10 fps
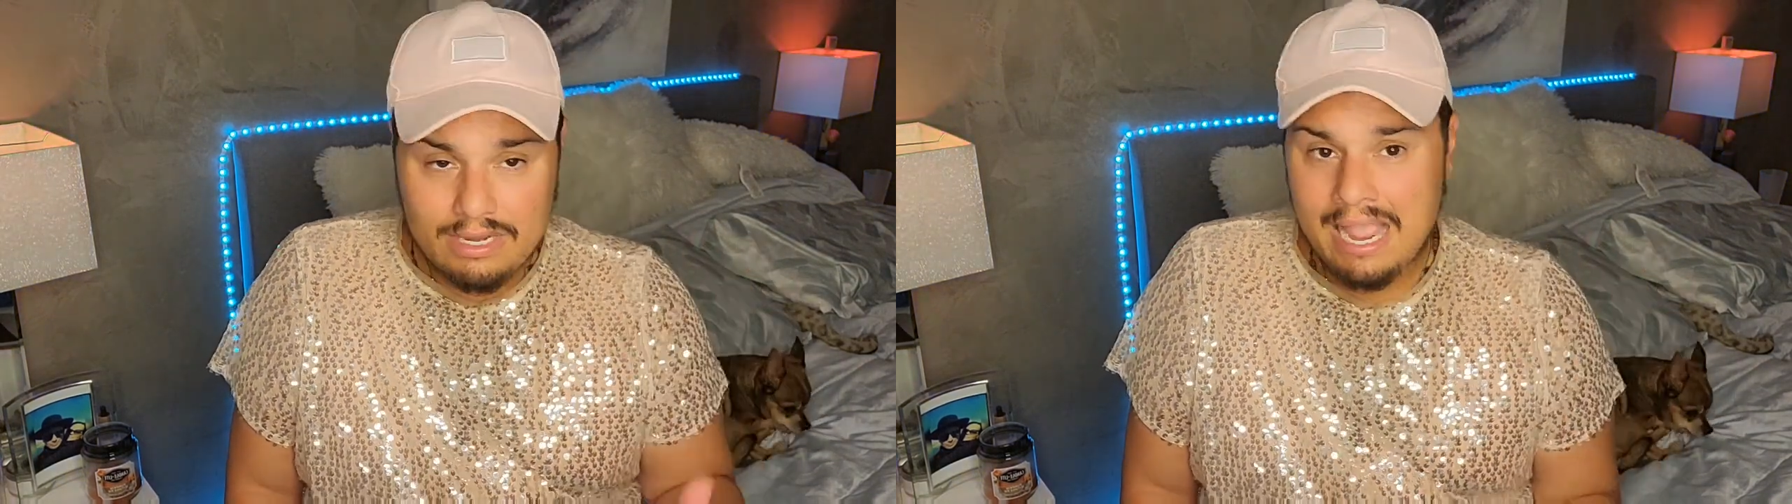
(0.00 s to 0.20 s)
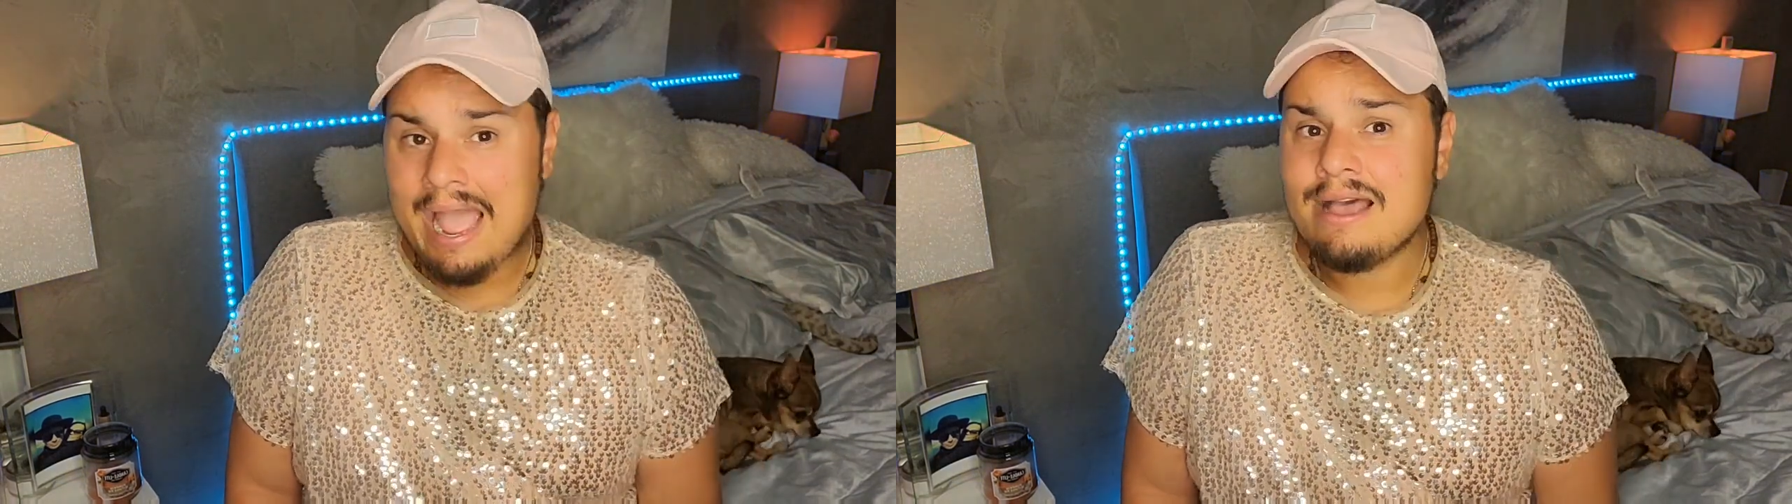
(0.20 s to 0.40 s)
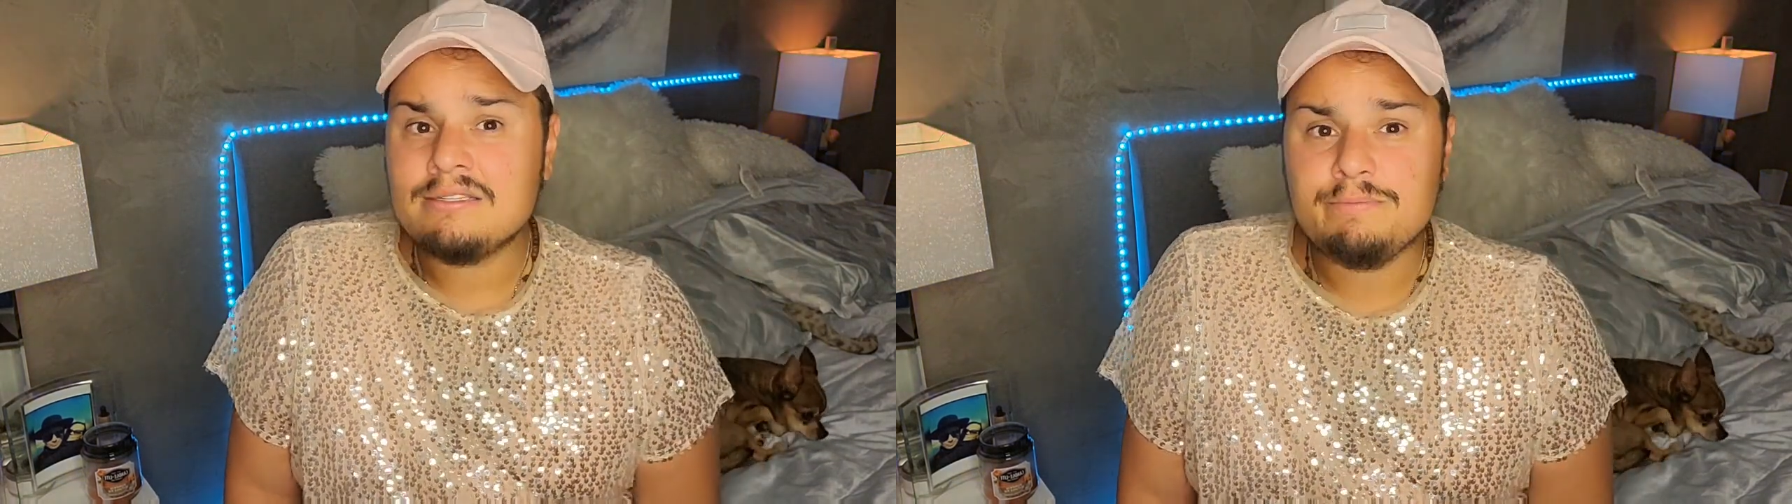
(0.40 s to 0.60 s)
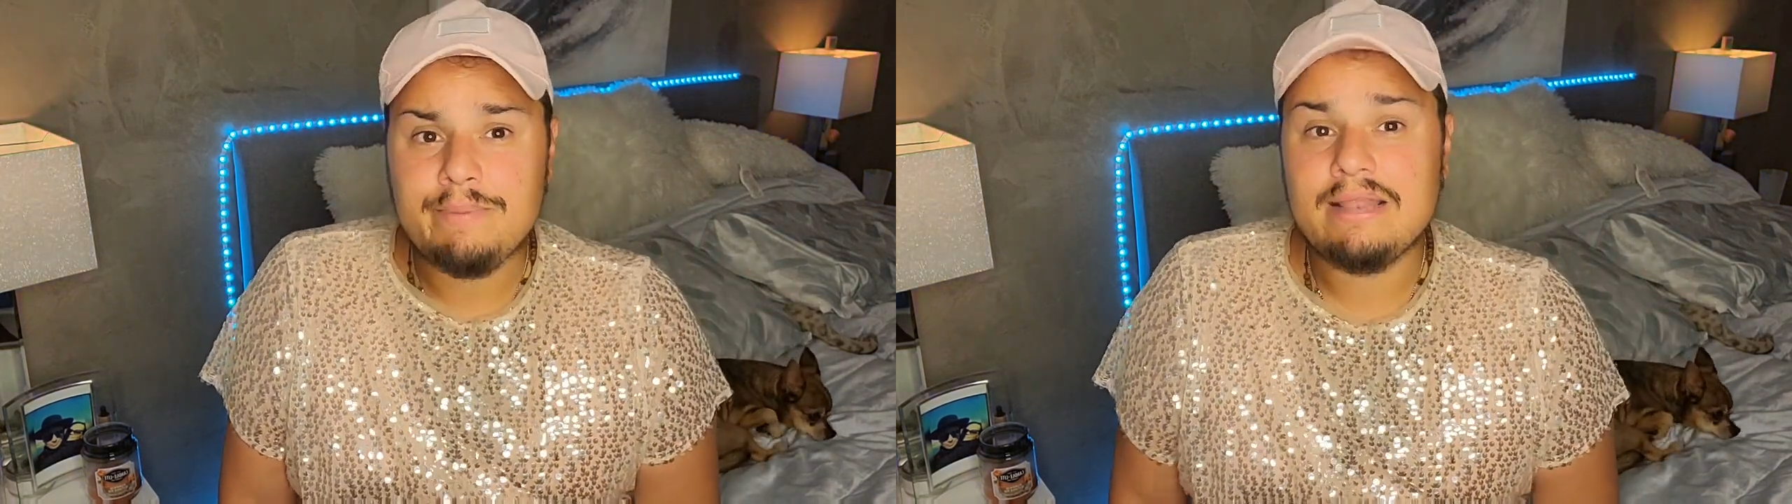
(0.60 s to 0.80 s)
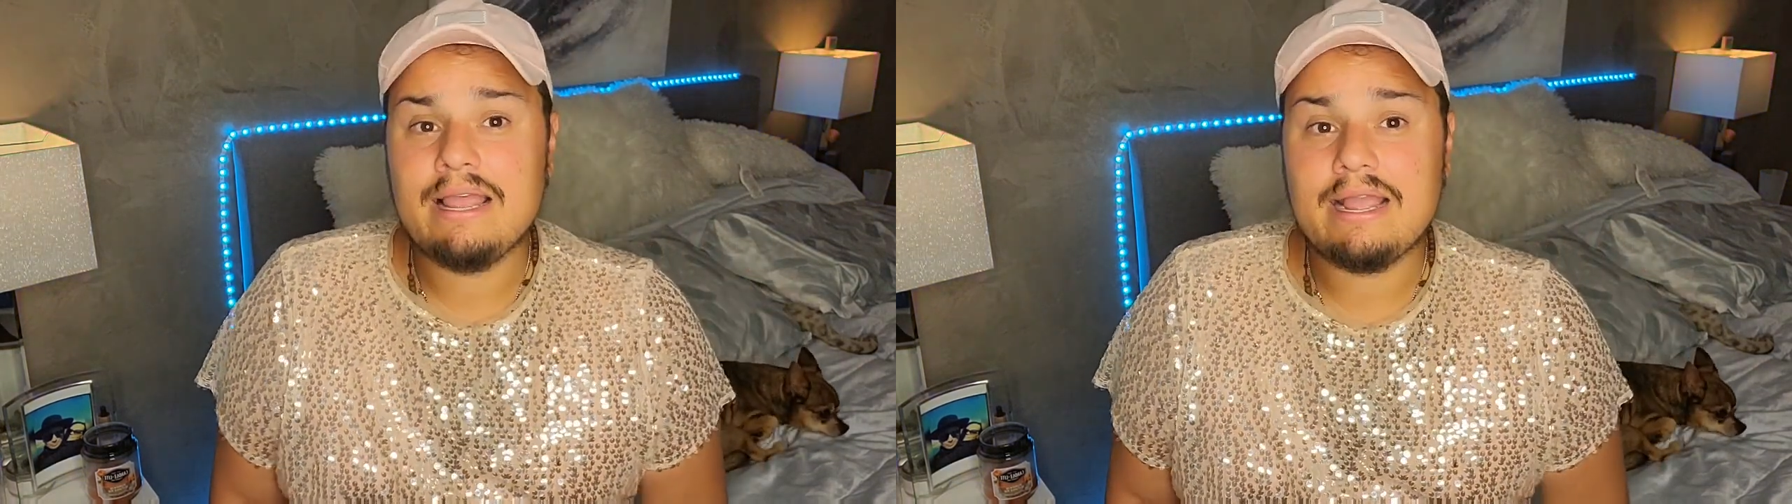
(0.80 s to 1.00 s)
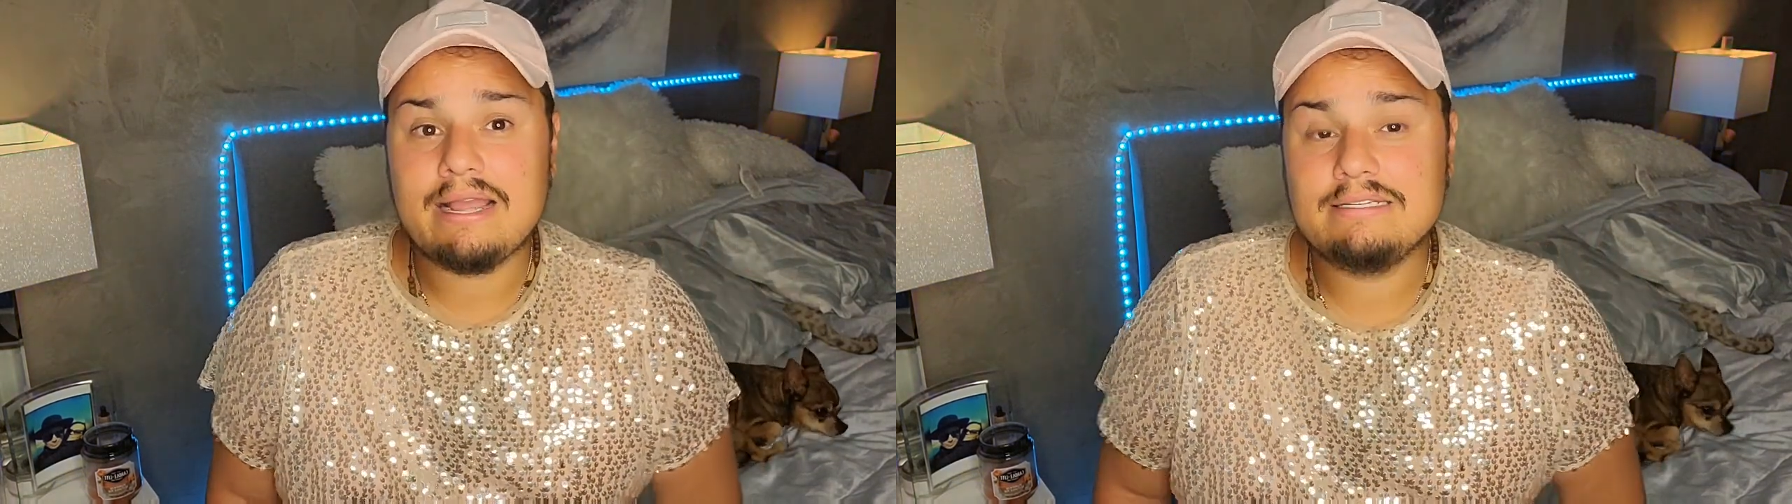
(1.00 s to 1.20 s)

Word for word: has been, like I